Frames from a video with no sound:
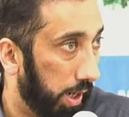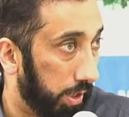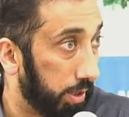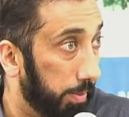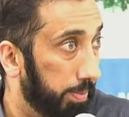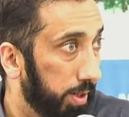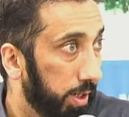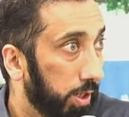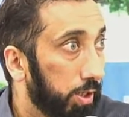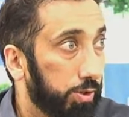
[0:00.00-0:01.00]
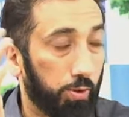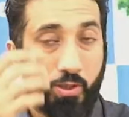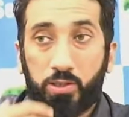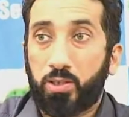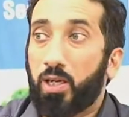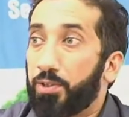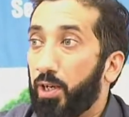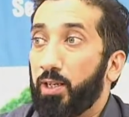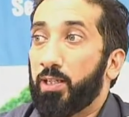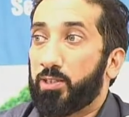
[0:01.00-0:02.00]
Ar-Rabb. So it's Khidr
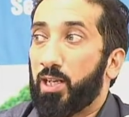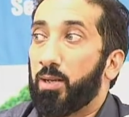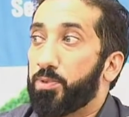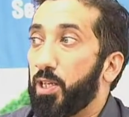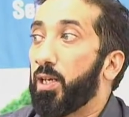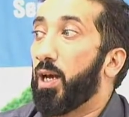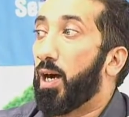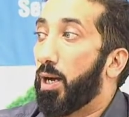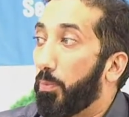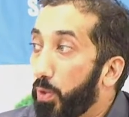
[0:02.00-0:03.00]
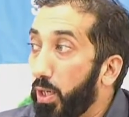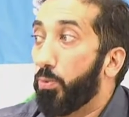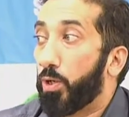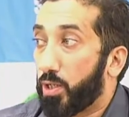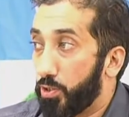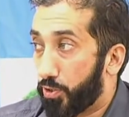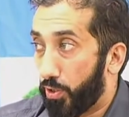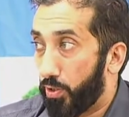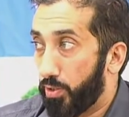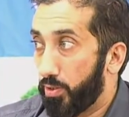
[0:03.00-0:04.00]
alayhi salam saying, we were
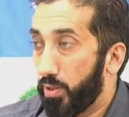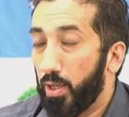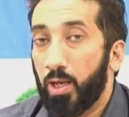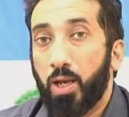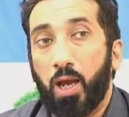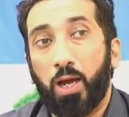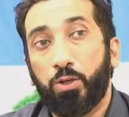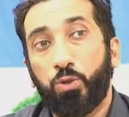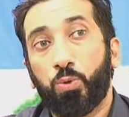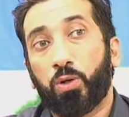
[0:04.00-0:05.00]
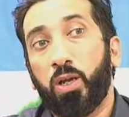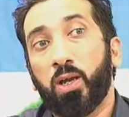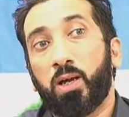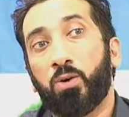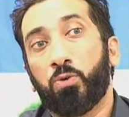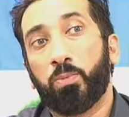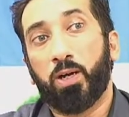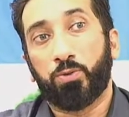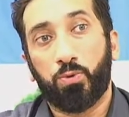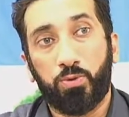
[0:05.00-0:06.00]
concerned, an
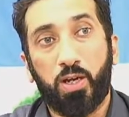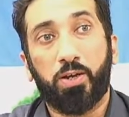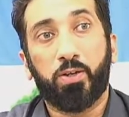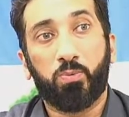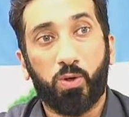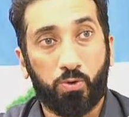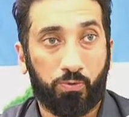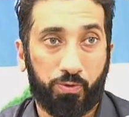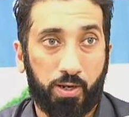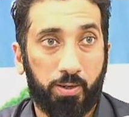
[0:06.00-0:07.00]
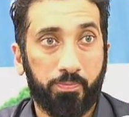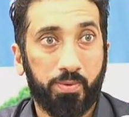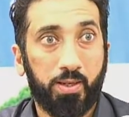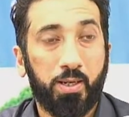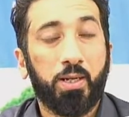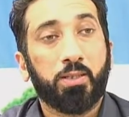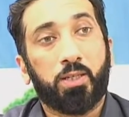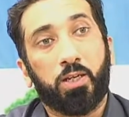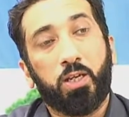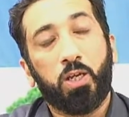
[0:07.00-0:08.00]
yurhiqahuma tughyanan wa kufra,
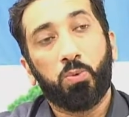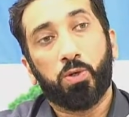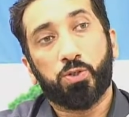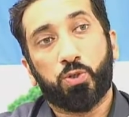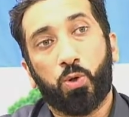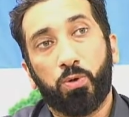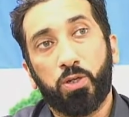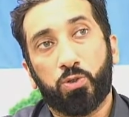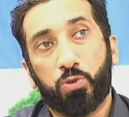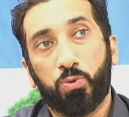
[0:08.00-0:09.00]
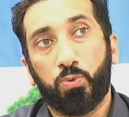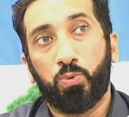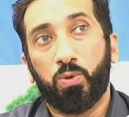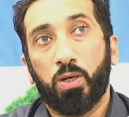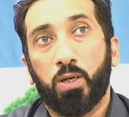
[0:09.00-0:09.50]
that he was going to